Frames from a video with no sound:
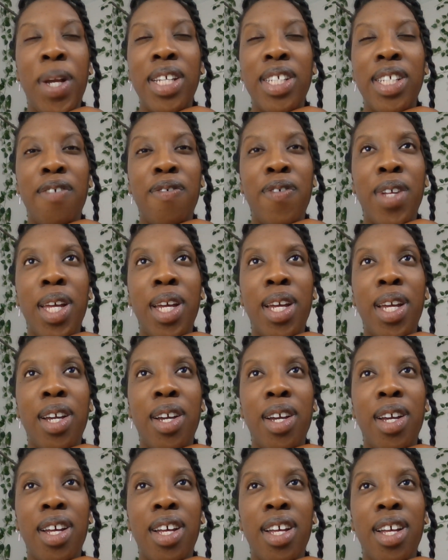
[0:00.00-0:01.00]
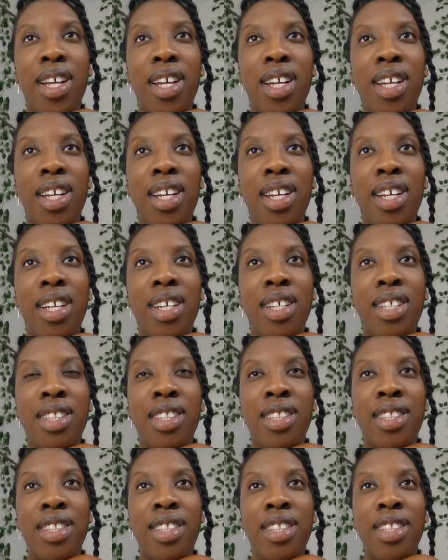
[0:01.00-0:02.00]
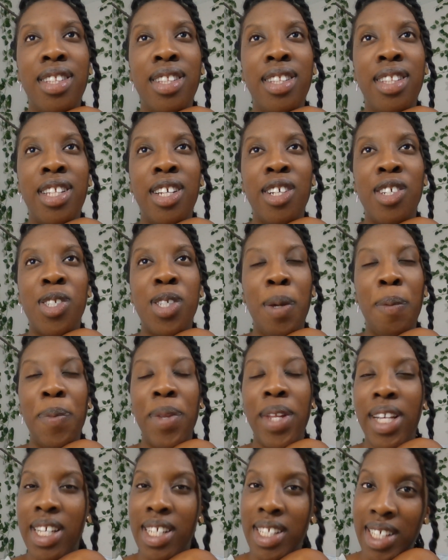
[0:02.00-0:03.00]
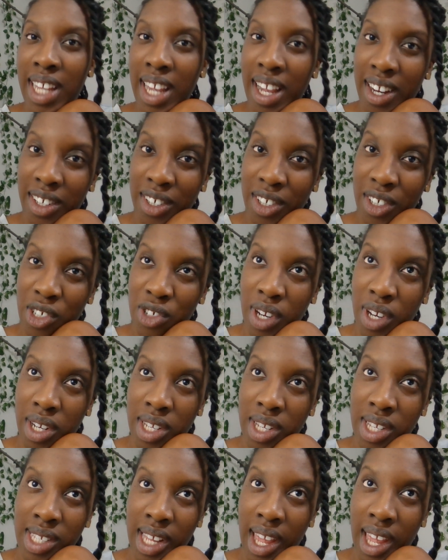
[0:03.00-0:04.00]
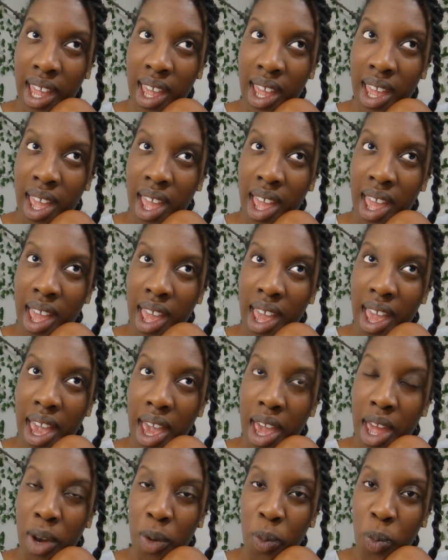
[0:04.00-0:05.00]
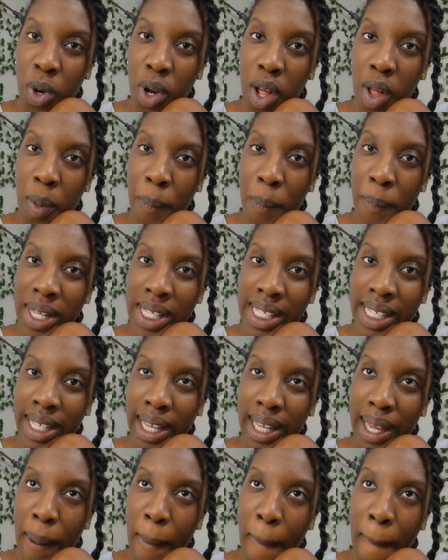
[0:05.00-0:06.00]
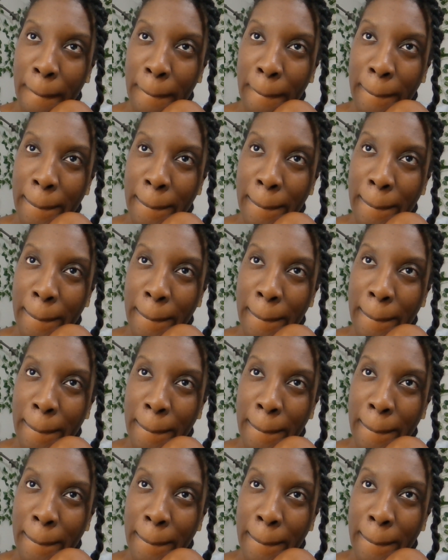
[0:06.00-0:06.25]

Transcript: Because I feel like there's something his character is trying to say, and we're all missing it.